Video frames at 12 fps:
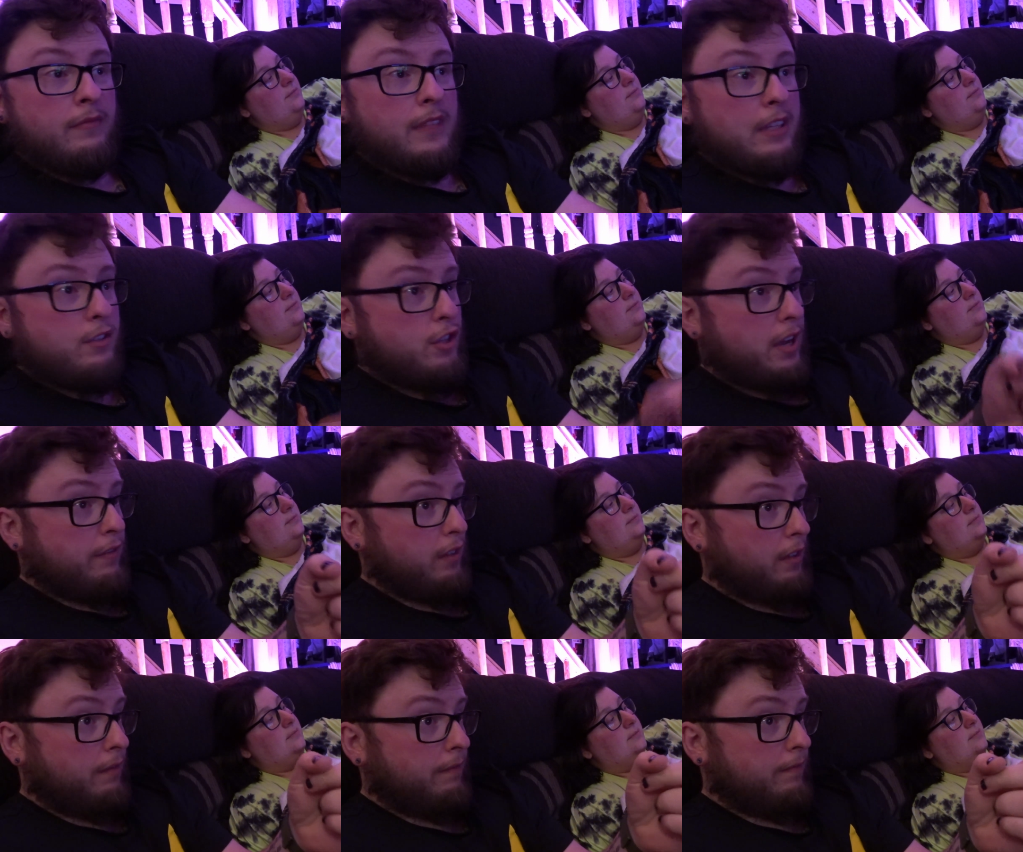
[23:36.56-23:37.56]
Speaker 1: That's
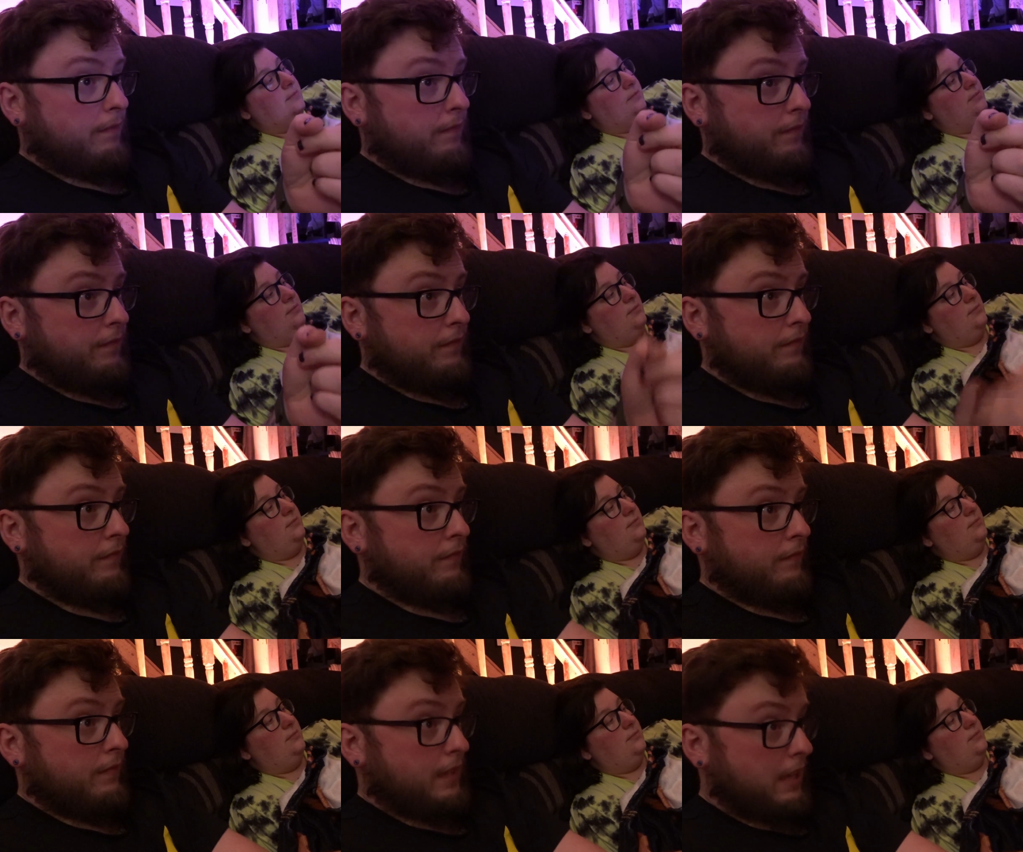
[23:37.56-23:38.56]
Xavi.
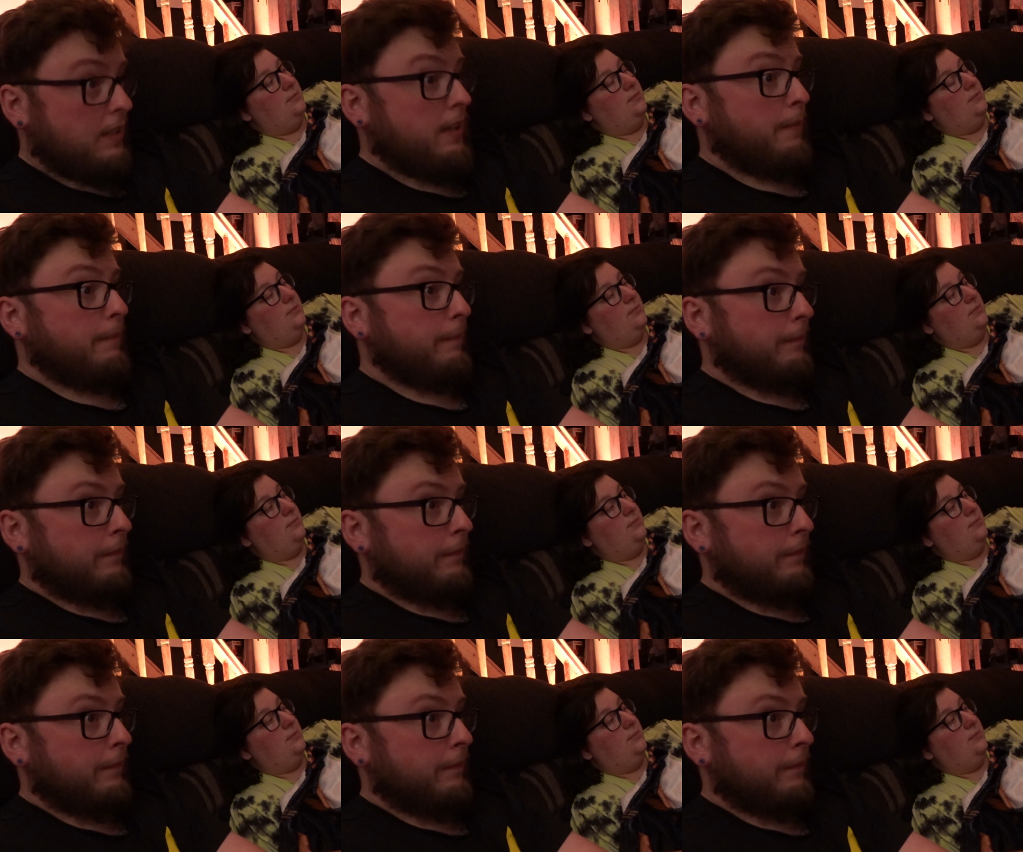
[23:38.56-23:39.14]
That's him.